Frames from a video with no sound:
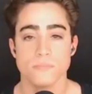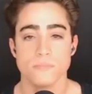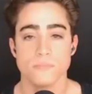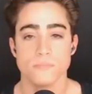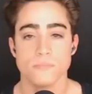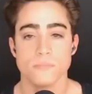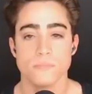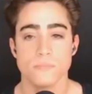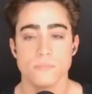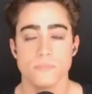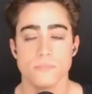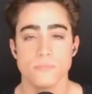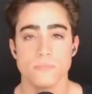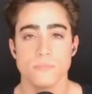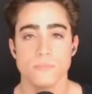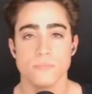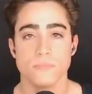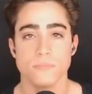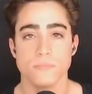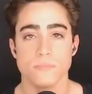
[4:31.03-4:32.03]

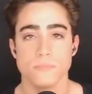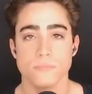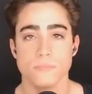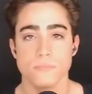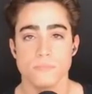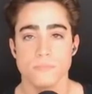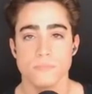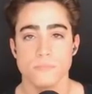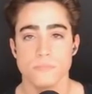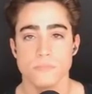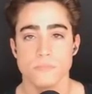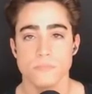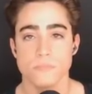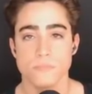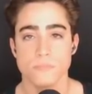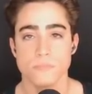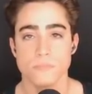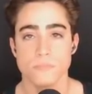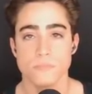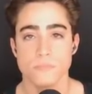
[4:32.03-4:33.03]

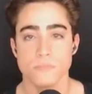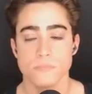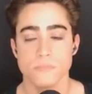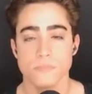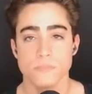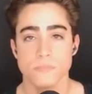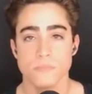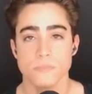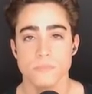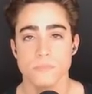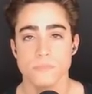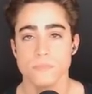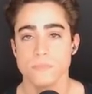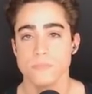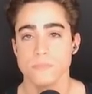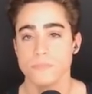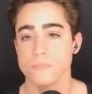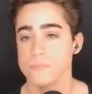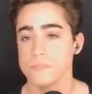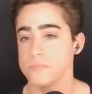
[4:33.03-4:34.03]

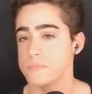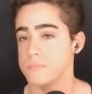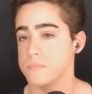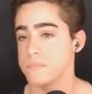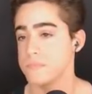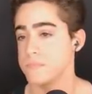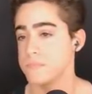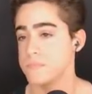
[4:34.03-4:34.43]
The person shown says nothing.